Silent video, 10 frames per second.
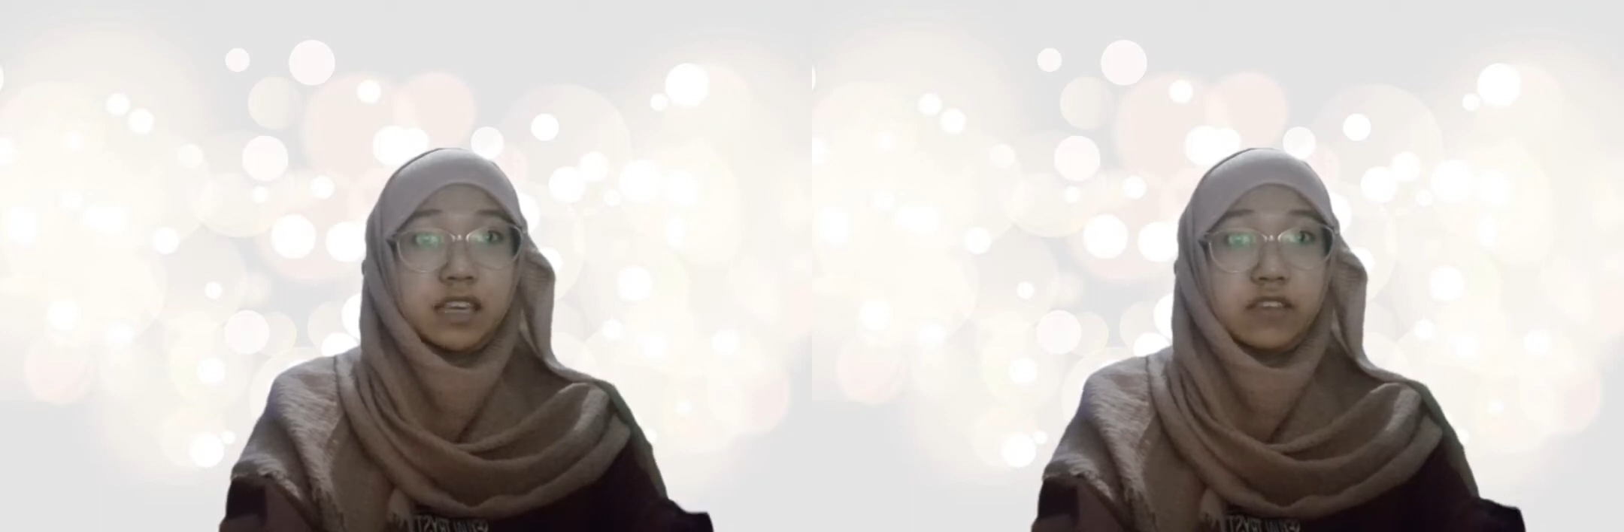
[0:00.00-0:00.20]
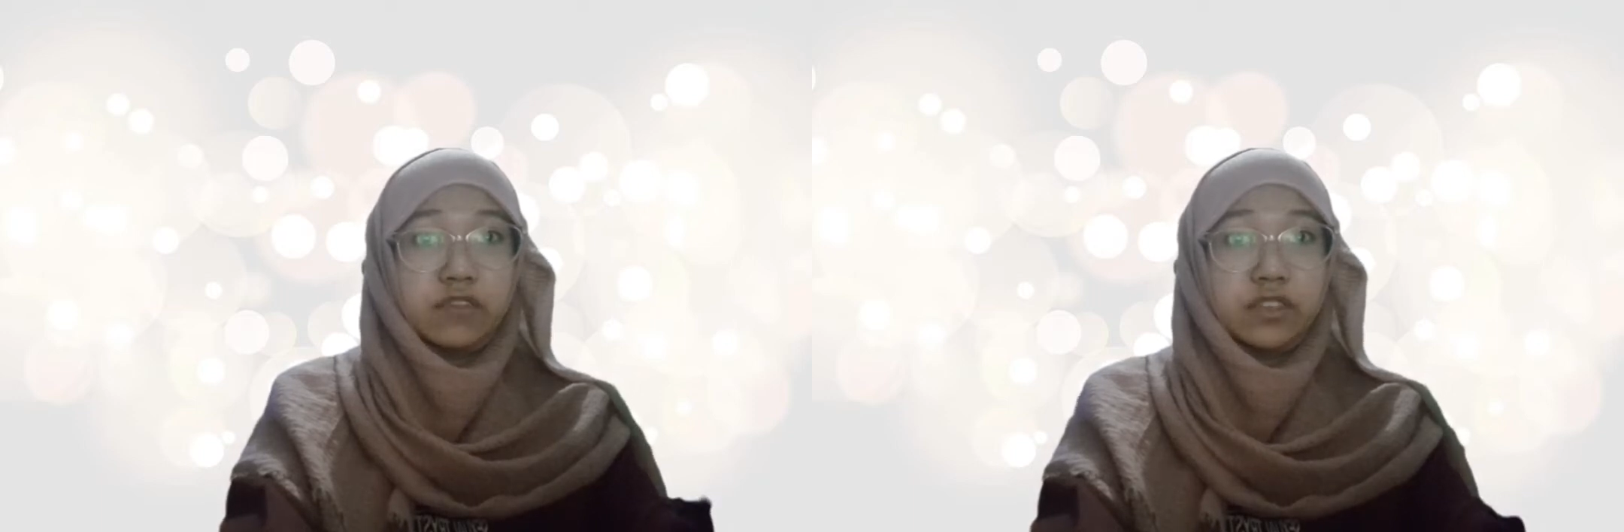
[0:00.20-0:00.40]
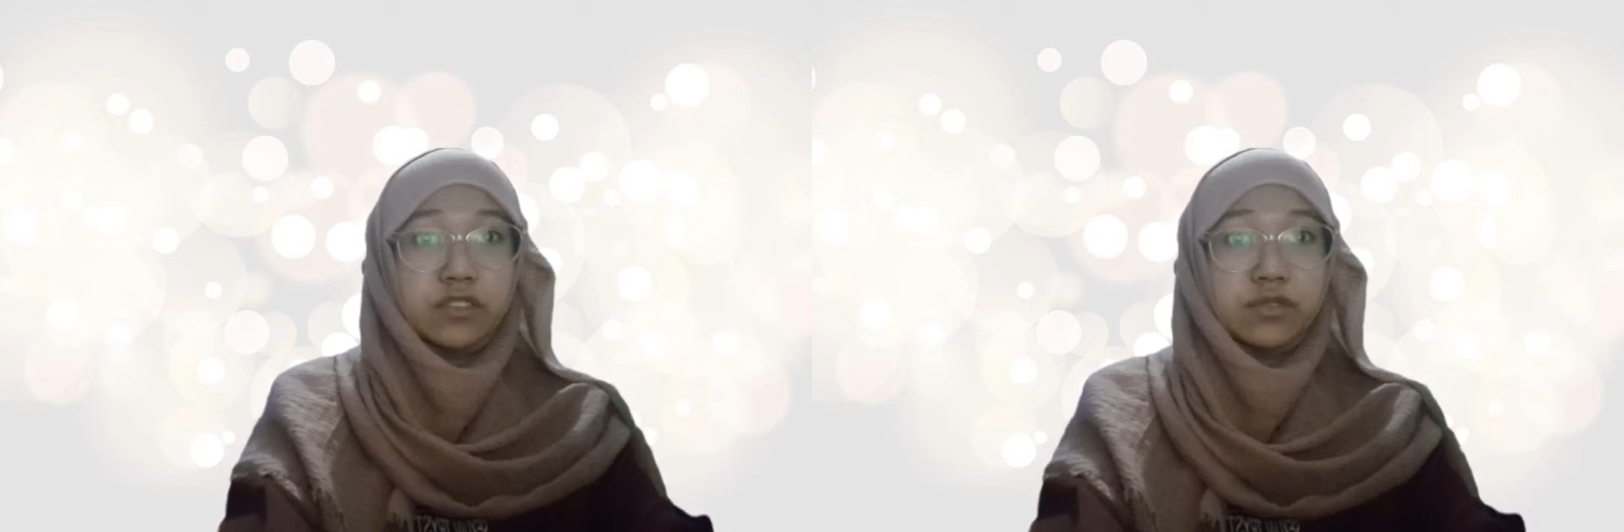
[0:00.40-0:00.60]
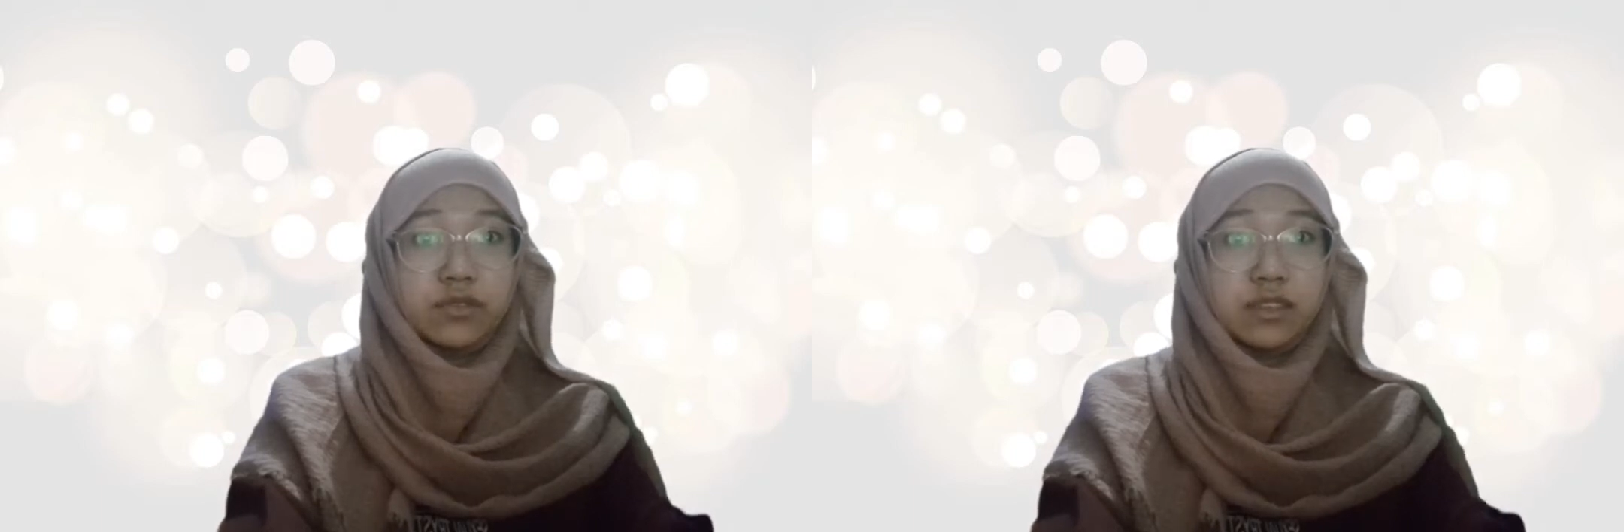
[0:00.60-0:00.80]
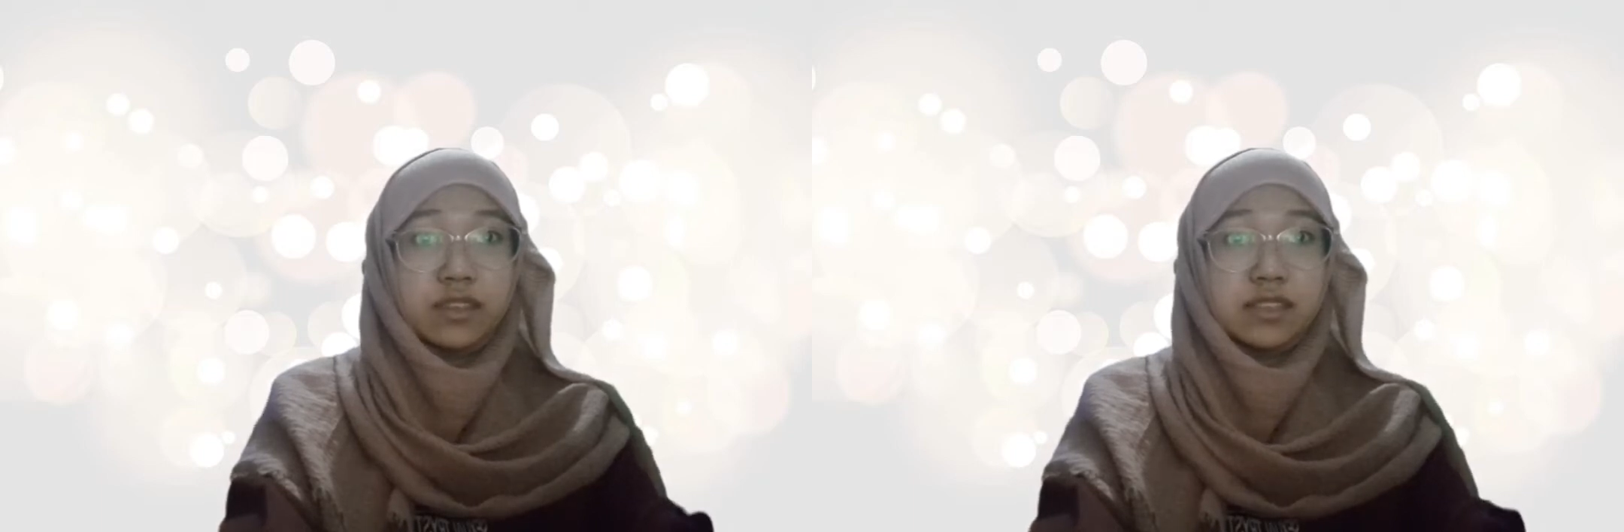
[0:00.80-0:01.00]
given
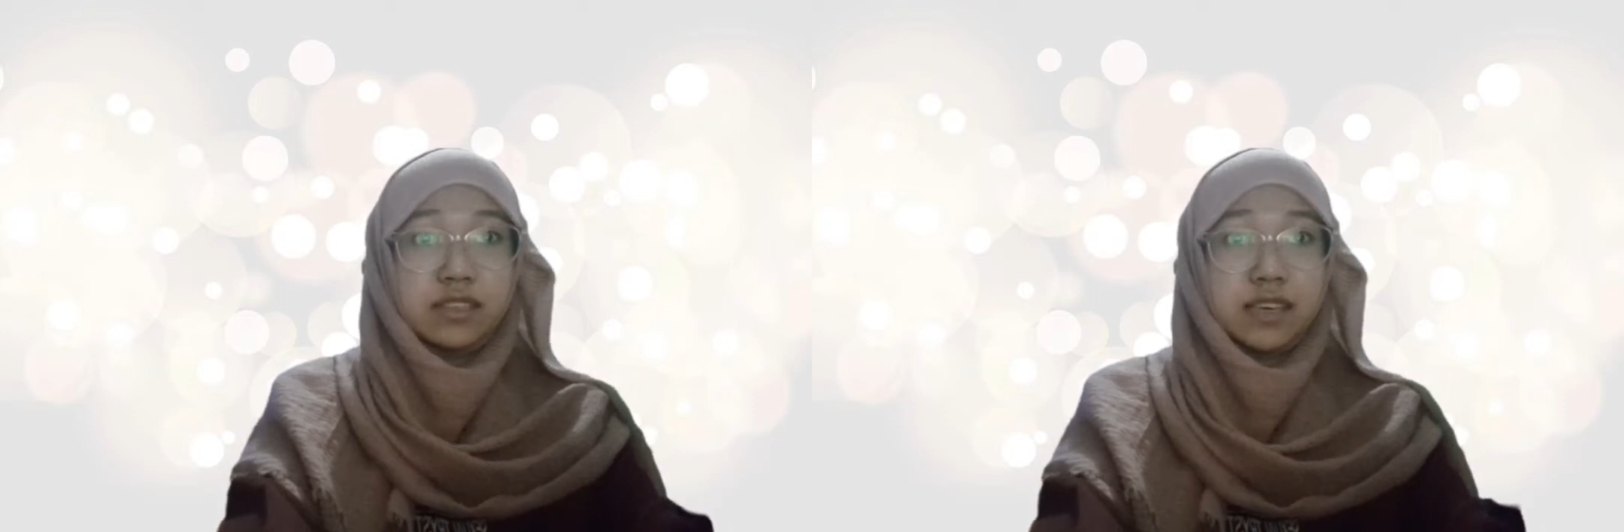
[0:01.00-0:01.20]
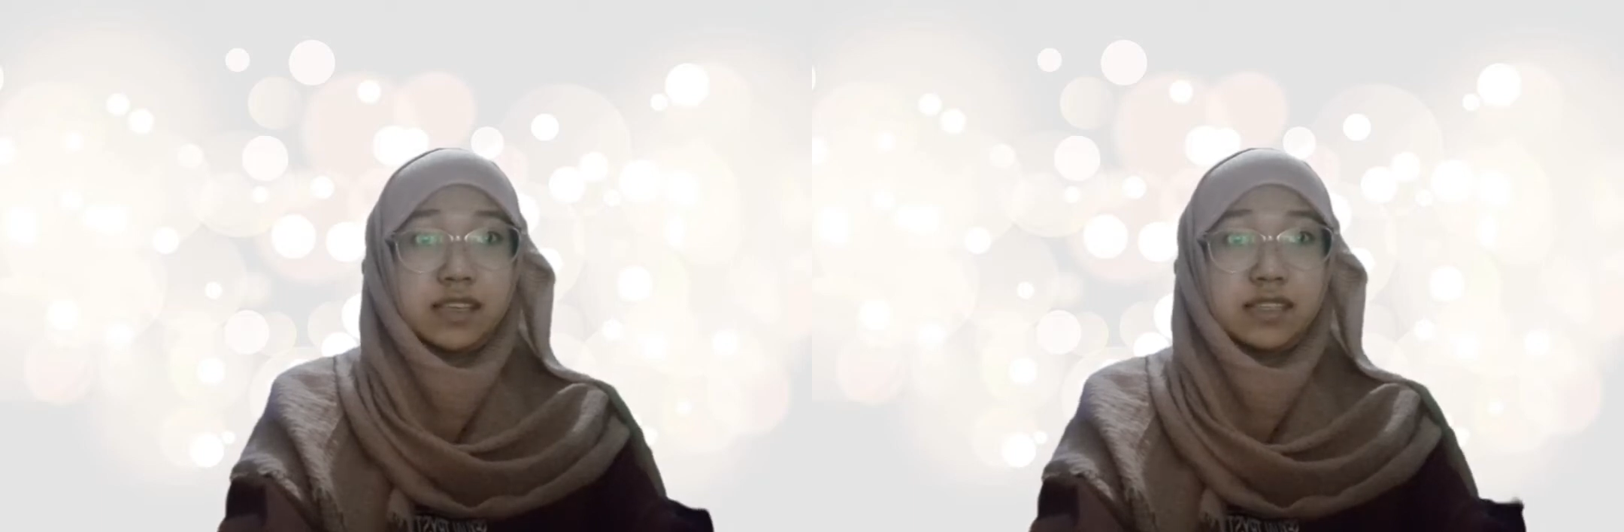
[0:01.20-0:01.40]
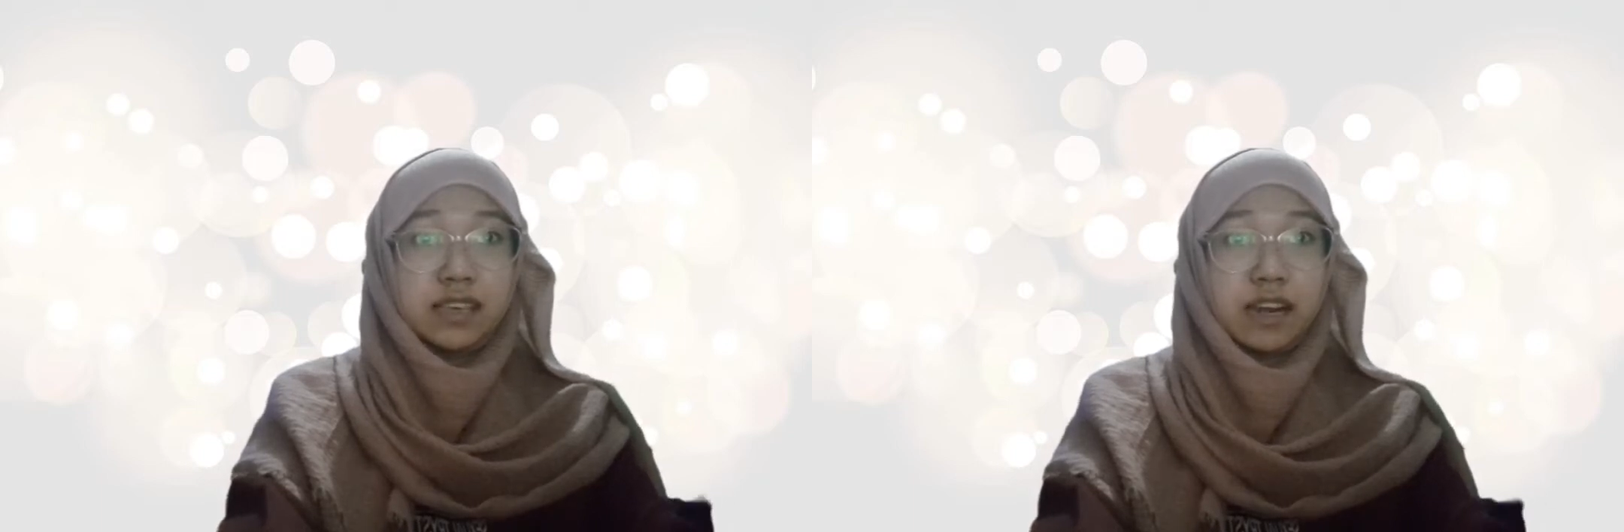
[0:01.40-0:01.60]
to these things